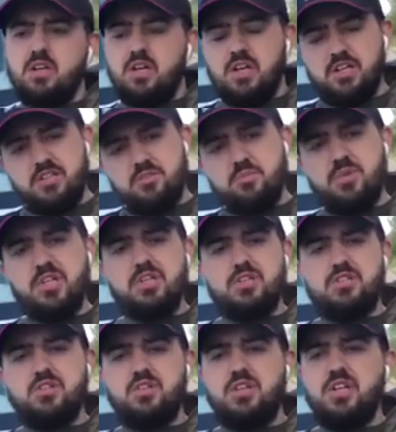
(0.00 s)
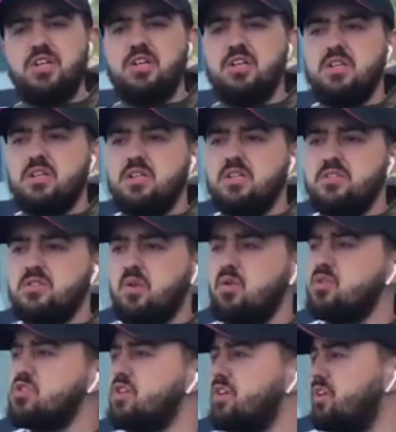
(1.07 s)
and military,
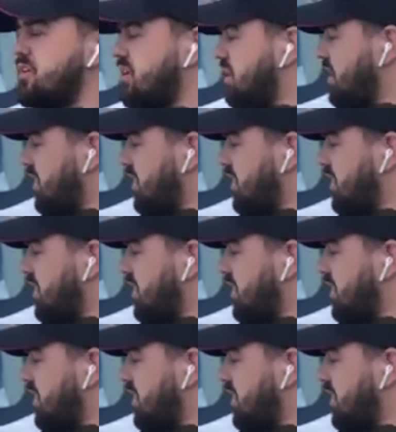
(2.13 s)
soldier,